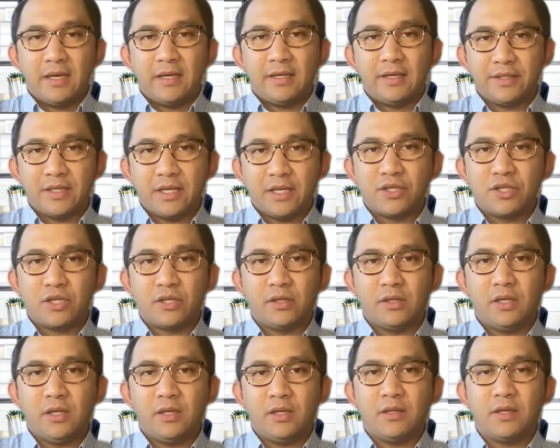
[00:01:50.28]

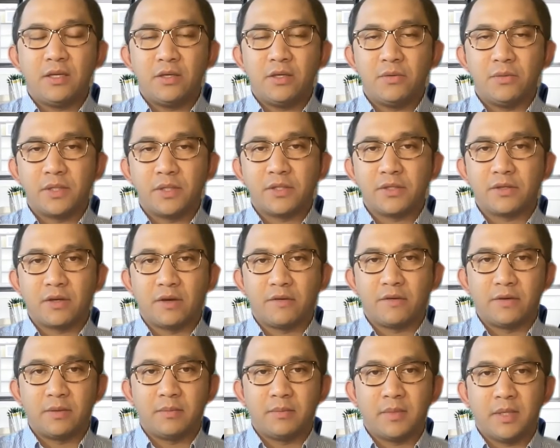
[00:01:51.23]
Essentially, the US
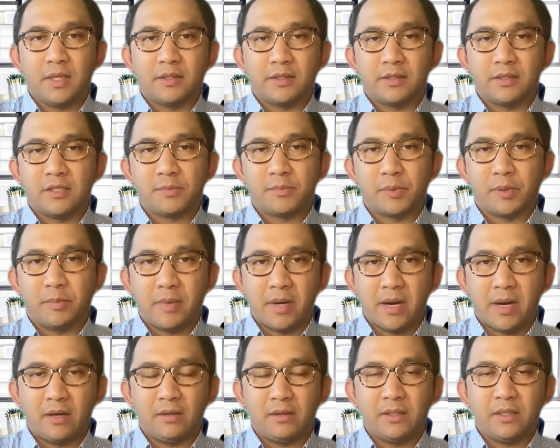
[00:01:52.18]
government is
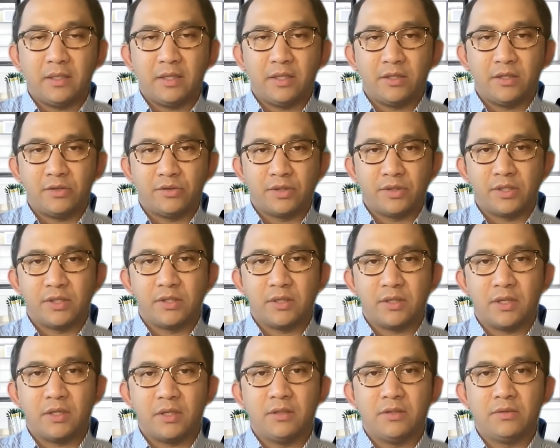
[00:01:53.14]
primarily
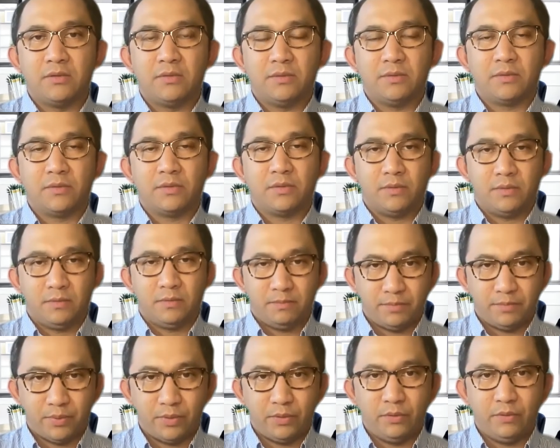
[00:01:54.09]
interested to
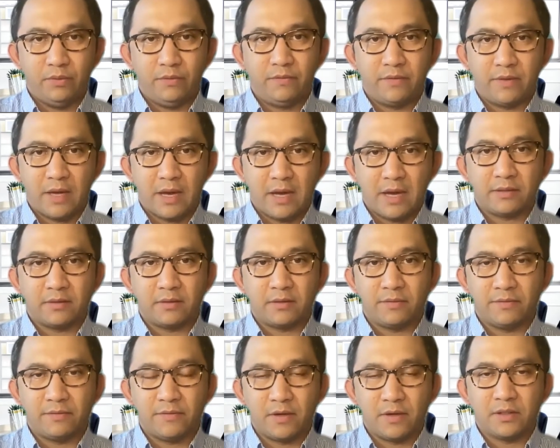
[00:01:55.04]
prove that
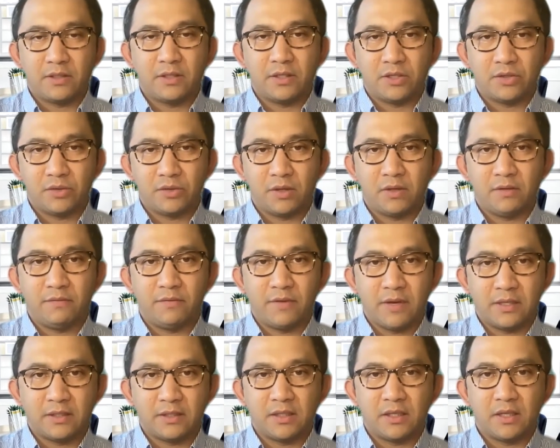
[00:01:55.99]
the funds that you're
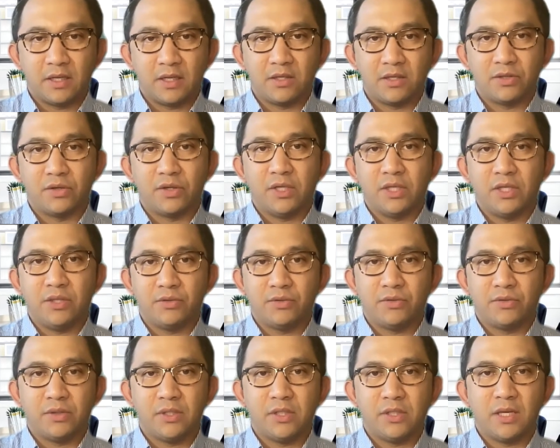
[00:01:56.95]
investing in your E2
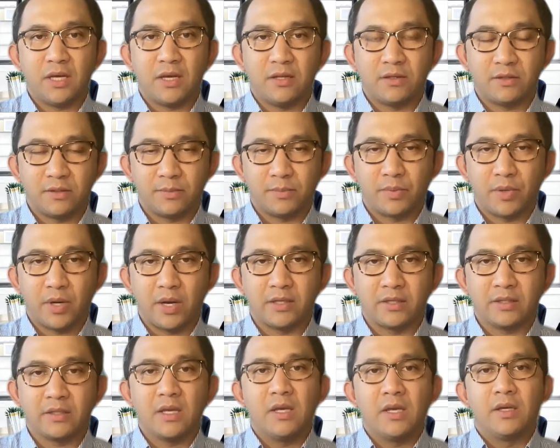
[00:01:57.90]
treaty
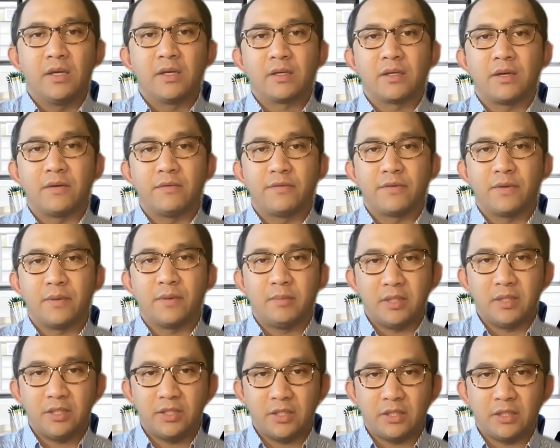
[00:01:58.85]
enterprise come from
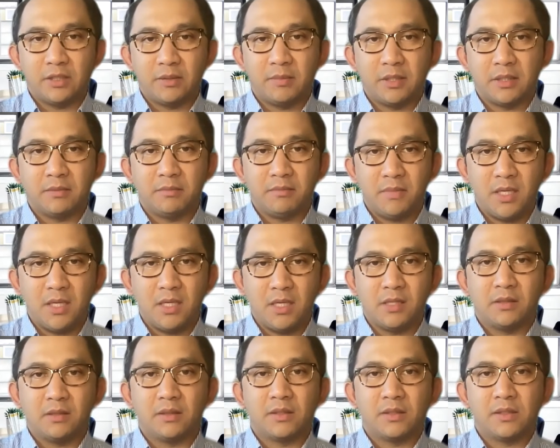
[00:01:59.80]
legitimate
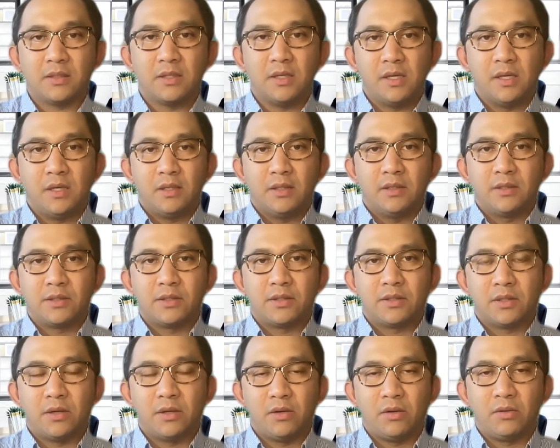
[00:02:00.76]
means.
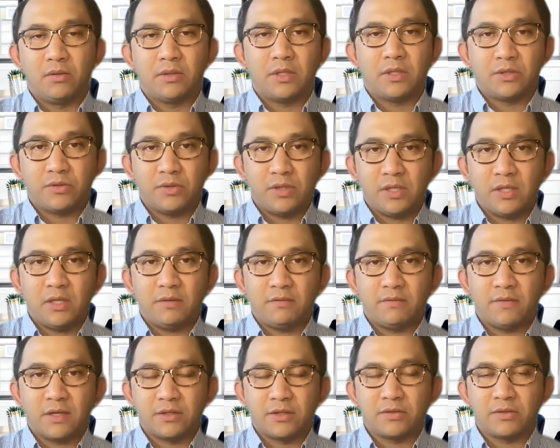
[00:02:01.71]
So the treaty
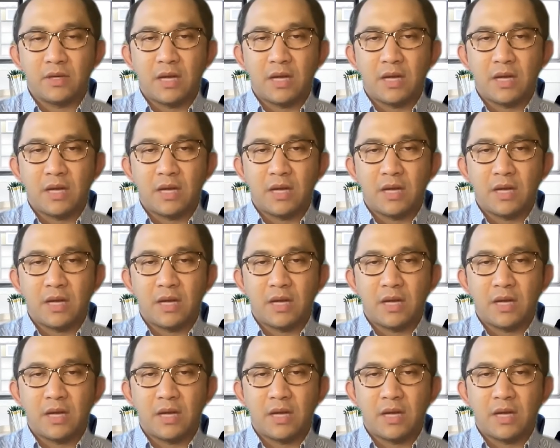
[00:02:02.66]
investor